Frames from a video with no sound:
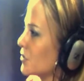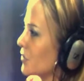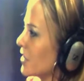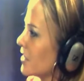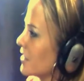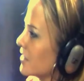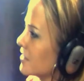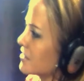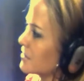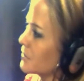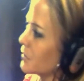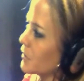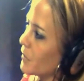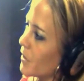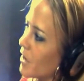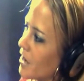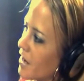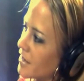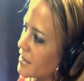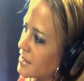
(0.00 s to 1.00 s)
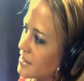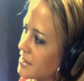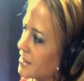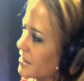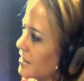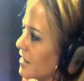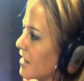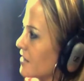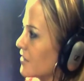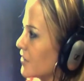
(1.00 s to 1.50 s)
to drink and smoke pot and
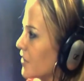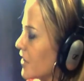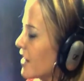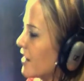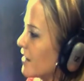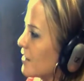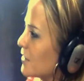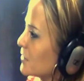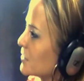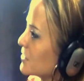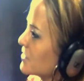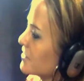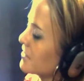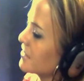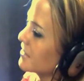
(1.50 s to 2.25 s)
sneak out of their house.